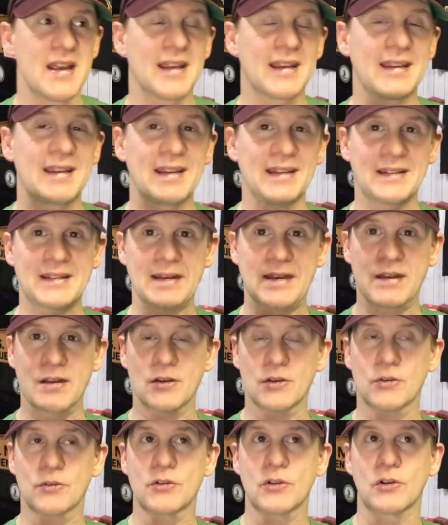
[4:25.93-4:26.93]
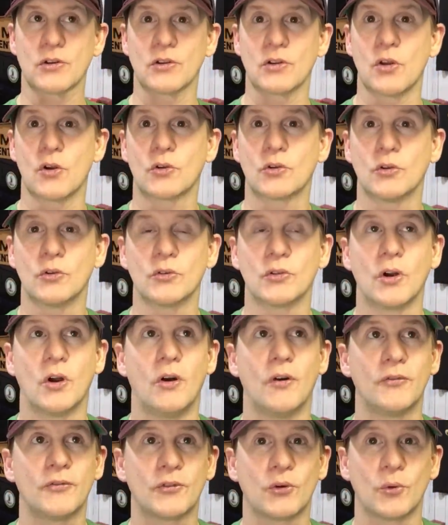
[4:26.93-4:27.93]
get to know your local
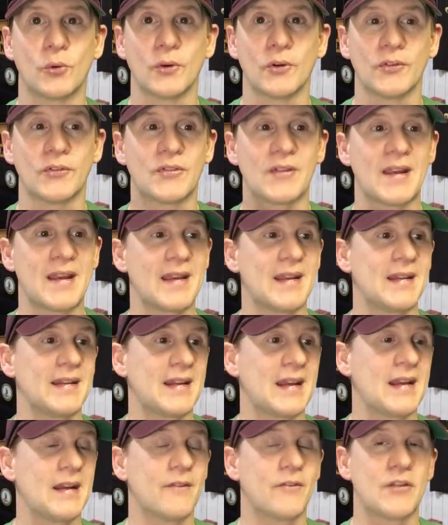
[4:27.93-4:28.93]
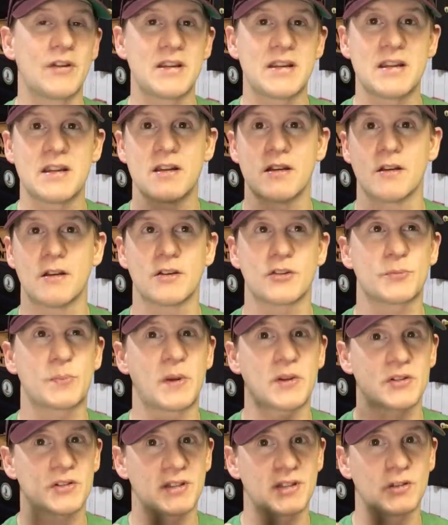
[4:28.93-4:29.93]
golf course, and every year,
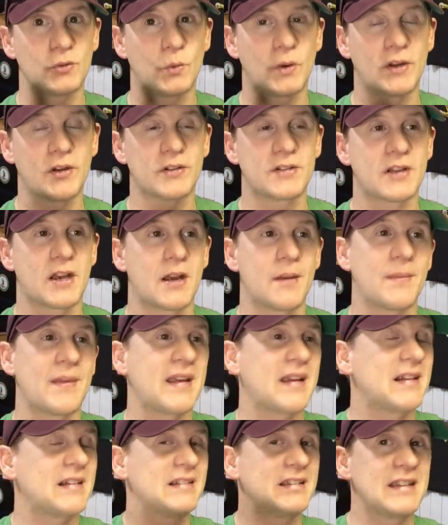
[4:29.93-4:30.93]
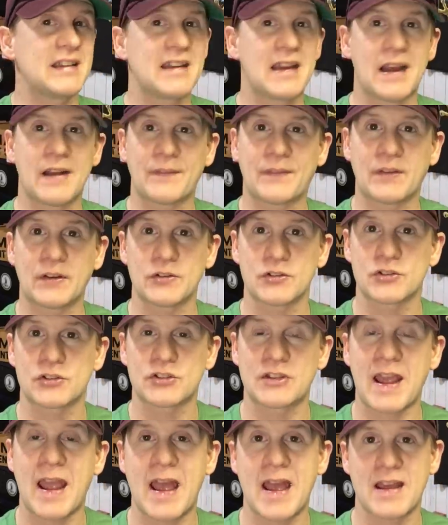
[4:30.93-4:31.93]
especially in the wintertime, they clean out their
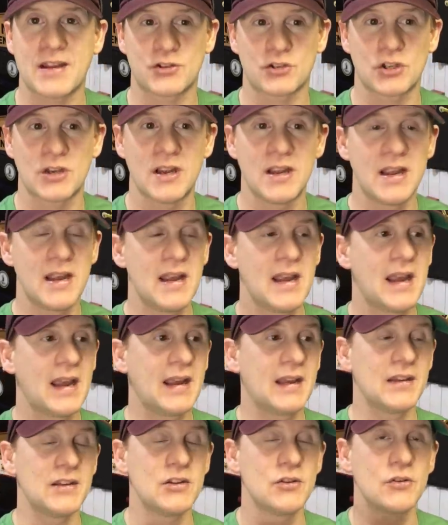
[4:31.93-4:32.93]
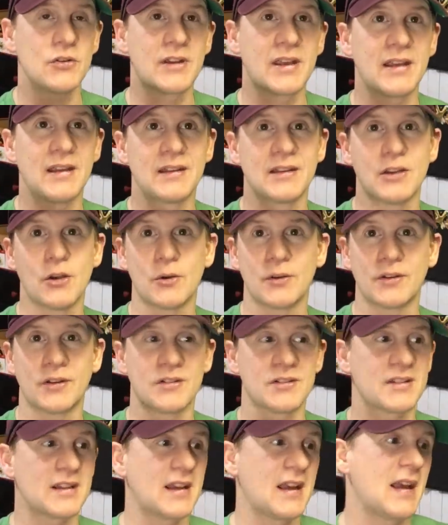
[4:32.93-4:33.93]
stash, and you can go in there
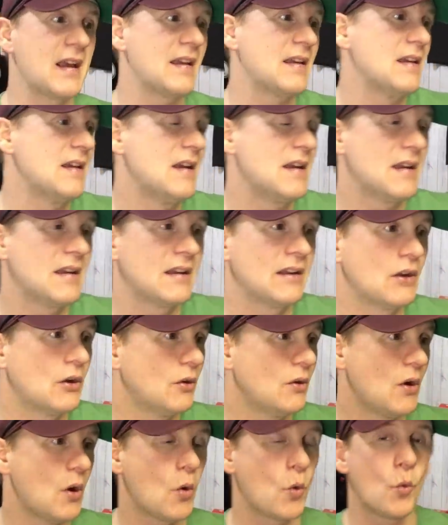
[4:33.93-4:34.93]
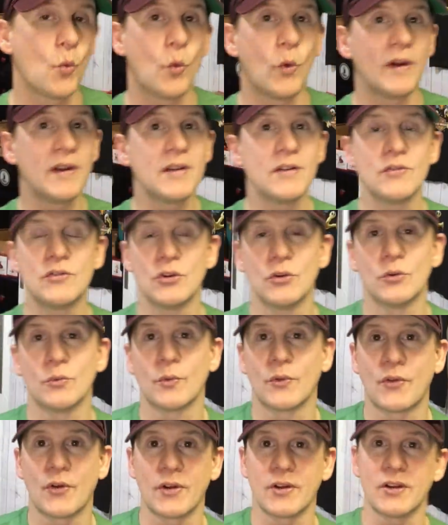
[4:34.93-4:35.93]
and say, hey, you know, what are you doing
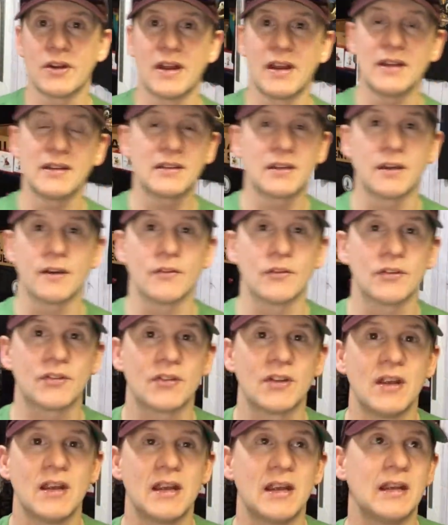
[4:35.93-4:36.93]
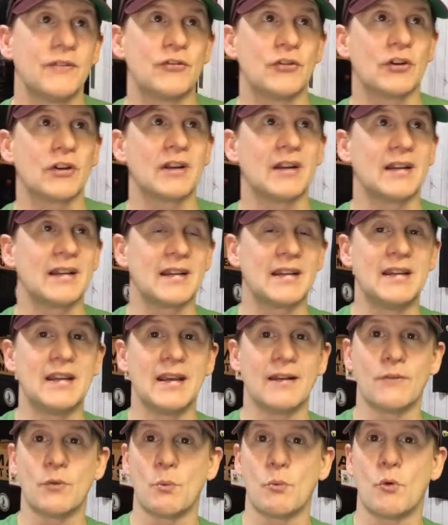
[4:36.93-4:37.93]
with all your head covers? If you're going to
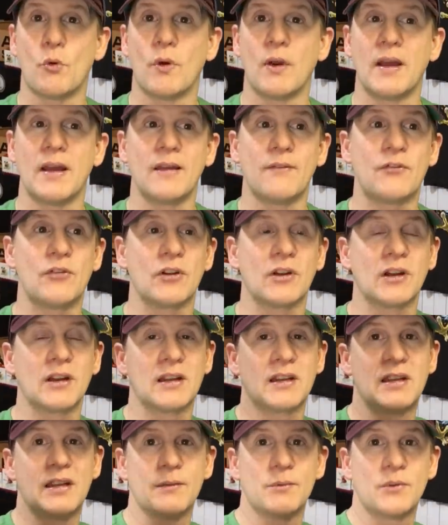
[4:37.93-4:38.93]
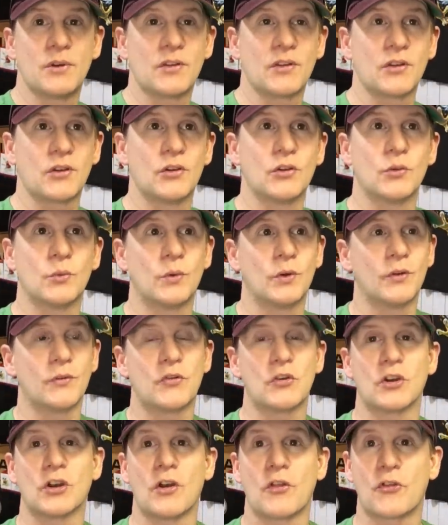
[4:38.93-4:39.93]
give them away, if you're going to give them to the Goodwill,
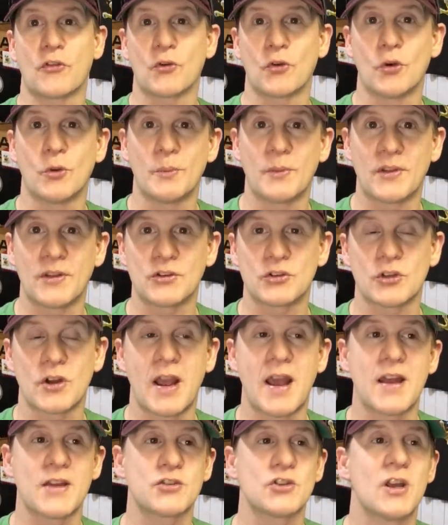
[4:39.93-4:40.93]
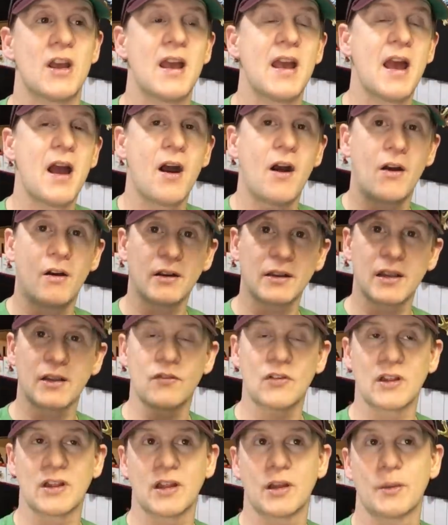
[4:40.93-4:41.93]
if you're going to throw them in the trash, I'll
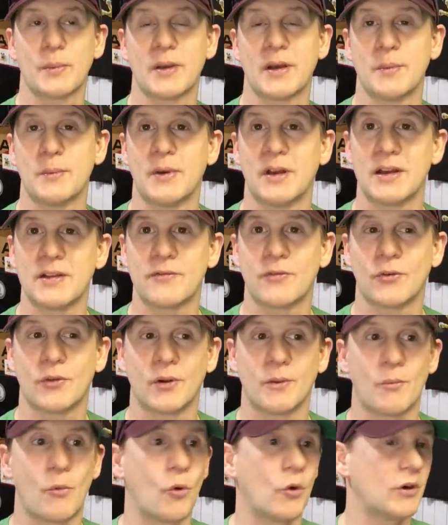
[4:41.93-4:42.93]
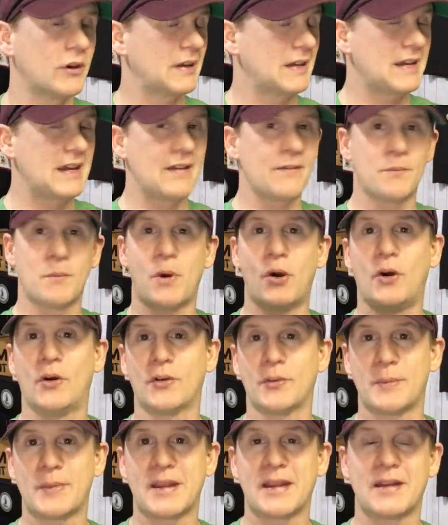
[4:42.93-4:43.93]
give you a little bit of money for them. Or give them
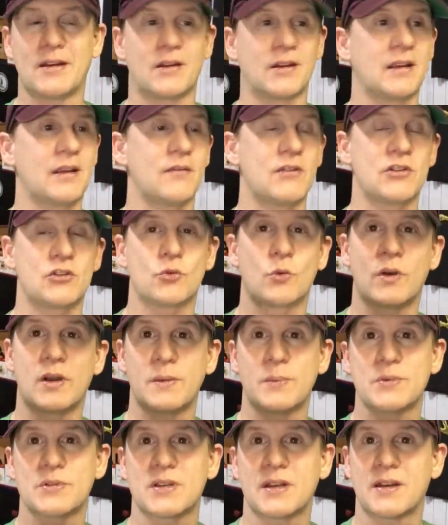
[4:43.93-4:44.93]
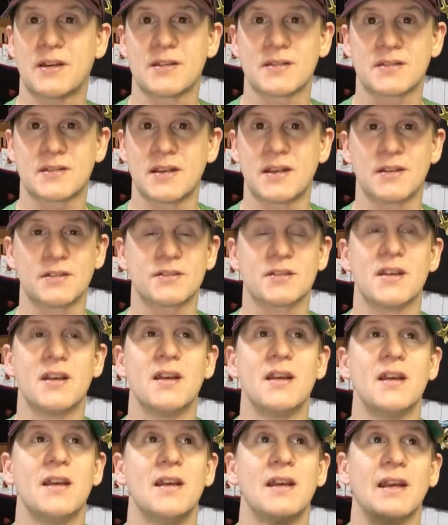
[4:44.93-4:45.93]
all to me and I'll give you 20% of the sales.
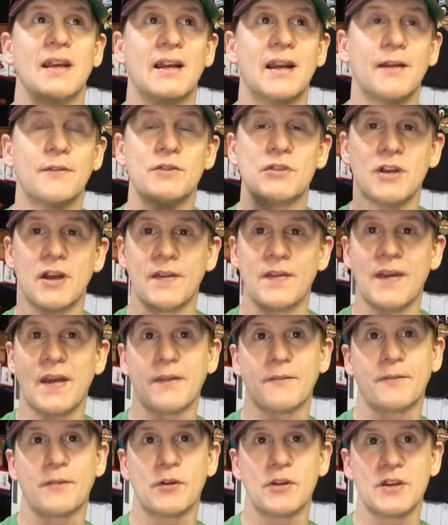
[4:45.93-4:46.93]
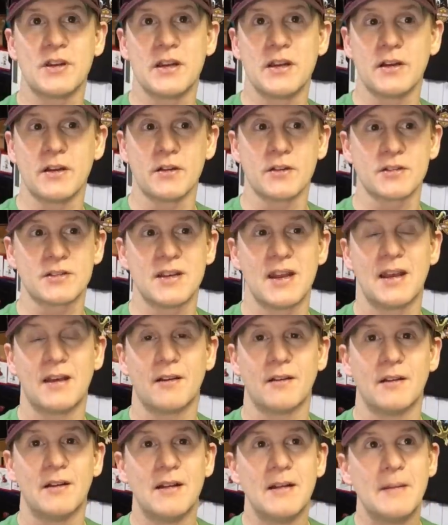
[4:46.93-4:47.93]
And I've done that for years.
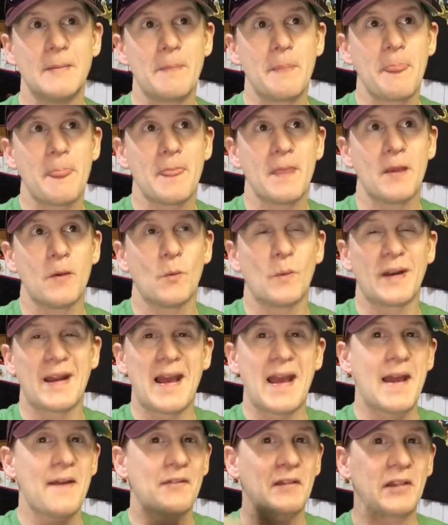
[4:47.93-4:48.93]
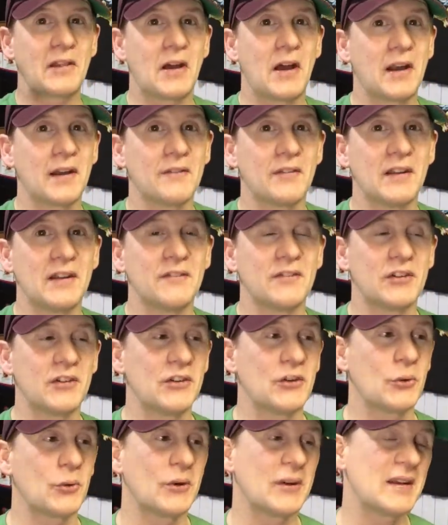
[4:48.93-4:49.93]
Now, when I have a lot of
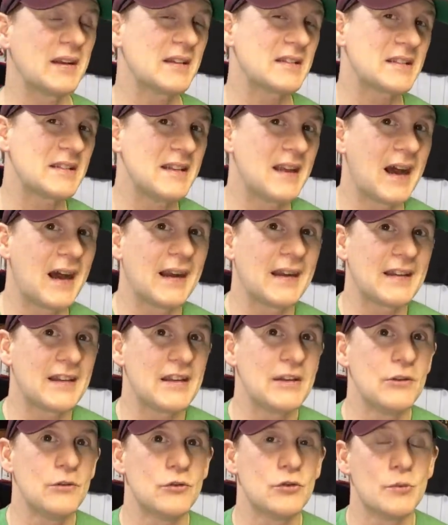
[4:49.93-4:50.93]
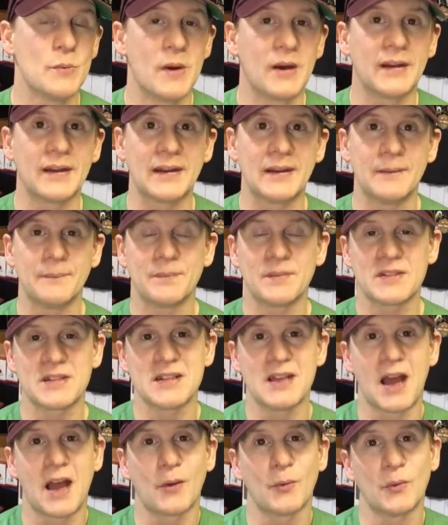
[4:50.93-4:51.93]
inventory, it's not huge money.
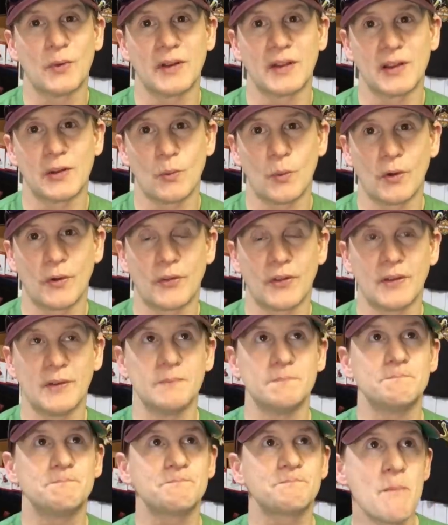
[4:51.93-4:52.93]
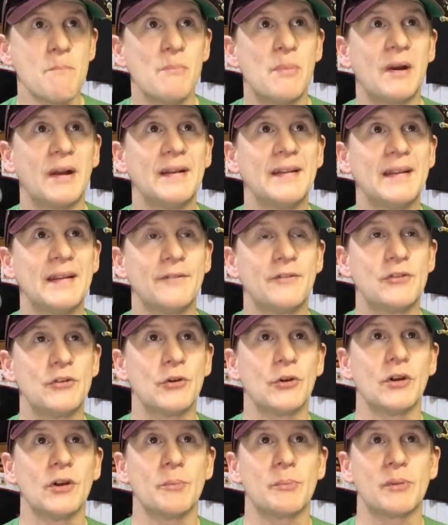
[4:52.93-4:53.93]
It's not really worth it. But if
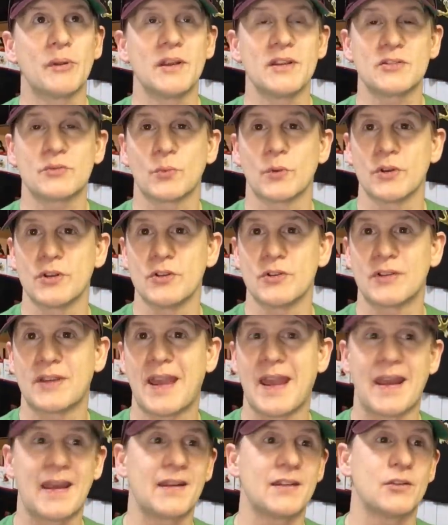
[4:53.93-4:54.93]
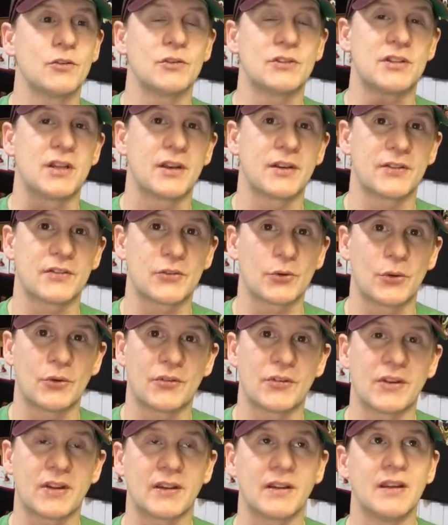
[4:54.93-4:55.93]
you're in a place where you can't do a ton of
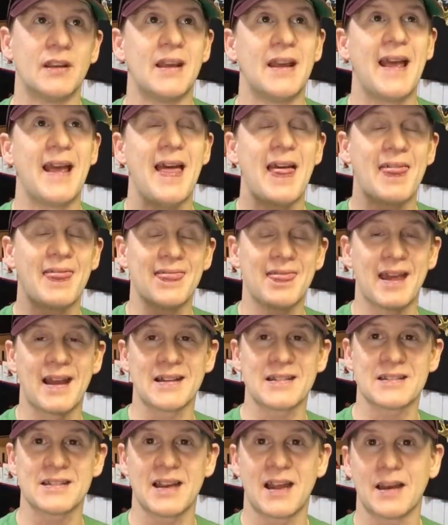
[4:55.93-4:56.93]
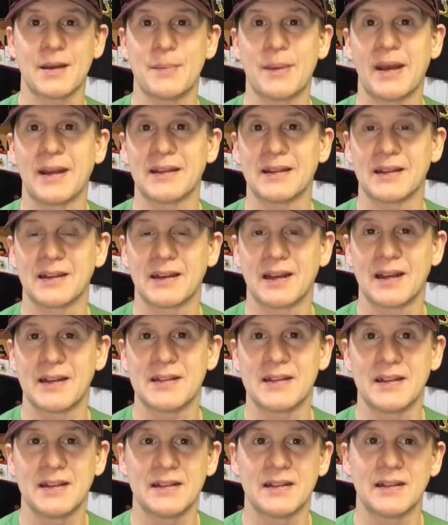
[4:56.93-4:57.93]
sourcing, that's not a bad little
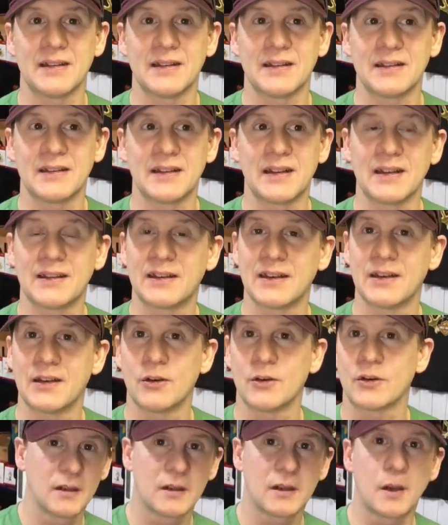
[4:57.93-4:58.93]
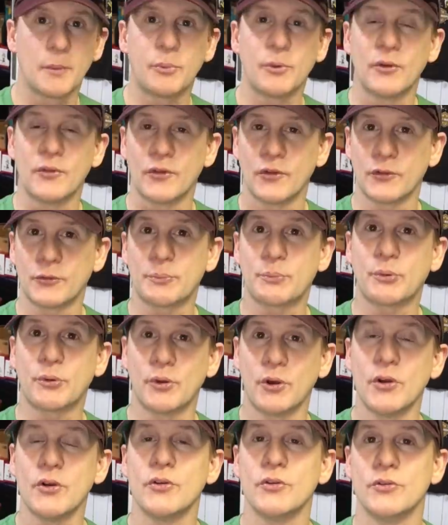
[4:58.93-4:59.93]
idea and get to know a couple of those
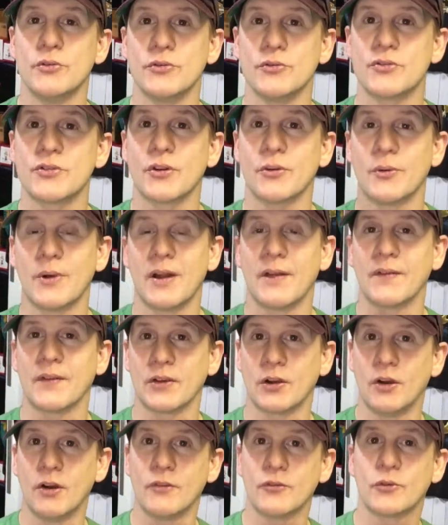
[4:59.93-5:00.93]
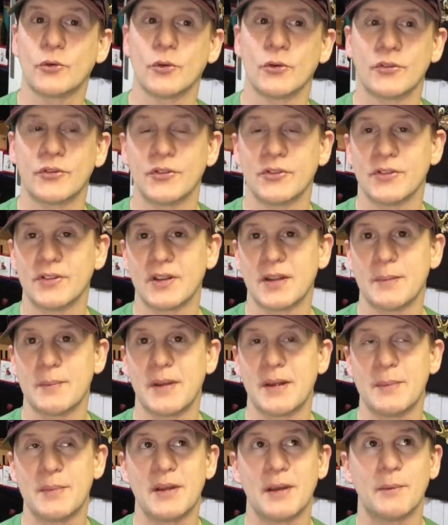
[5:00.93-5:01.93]
pros around the golf courses and they
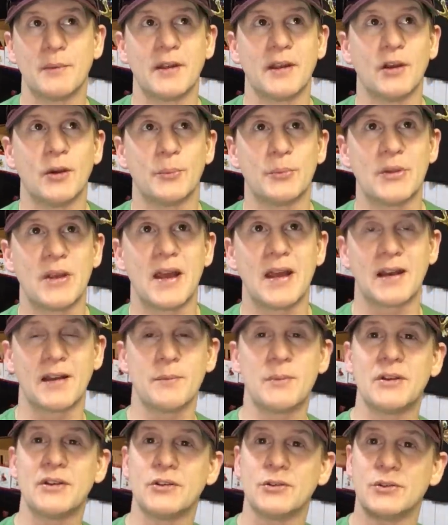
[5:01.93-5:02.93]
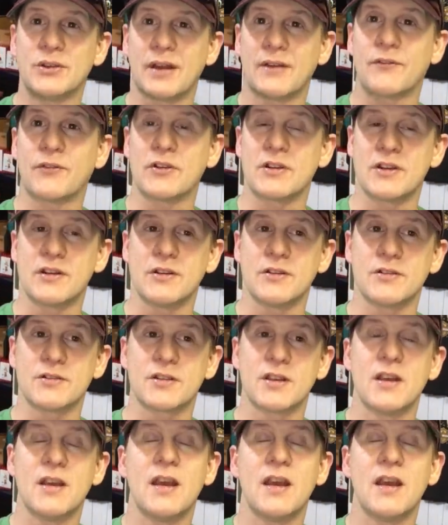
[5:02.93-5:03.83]
may be able to help you out. I've been doing that for years